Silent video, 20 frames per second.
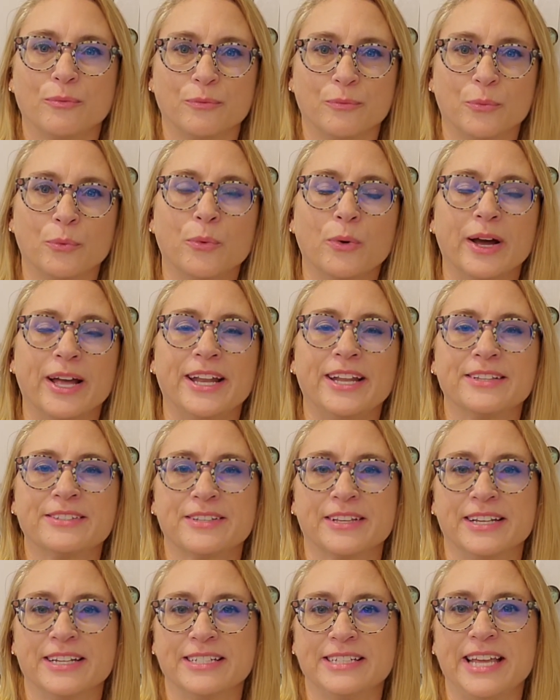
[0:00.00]
what
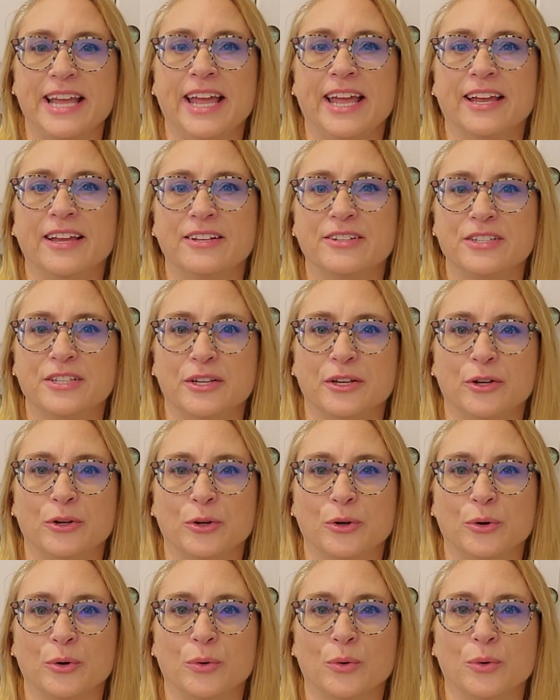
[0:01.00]
it's going to take
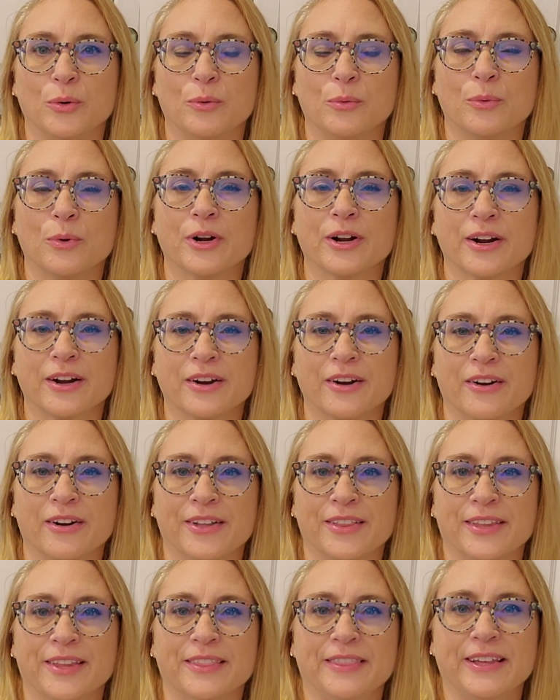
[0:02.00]
to work
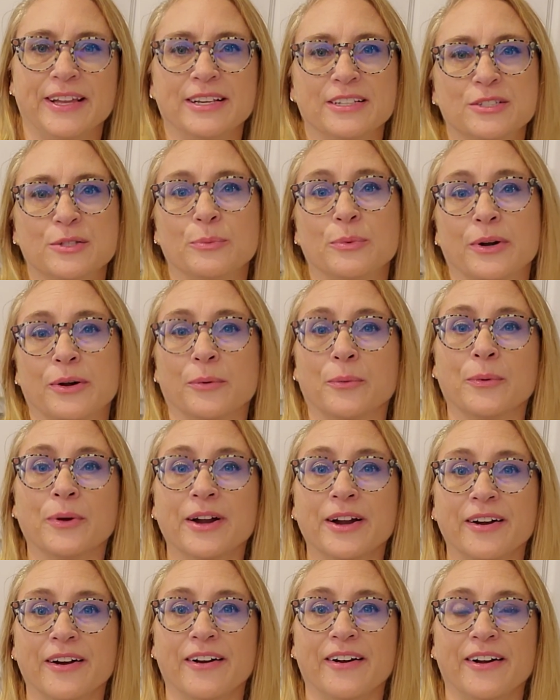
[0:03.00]
on the things you want to
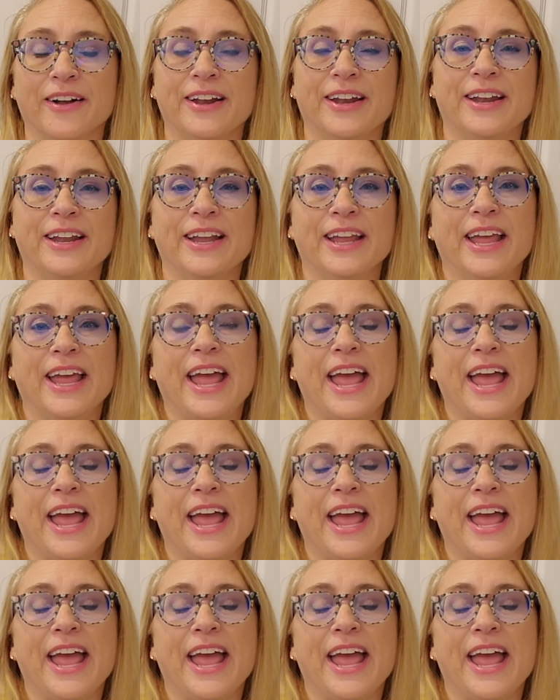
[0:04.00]
work on.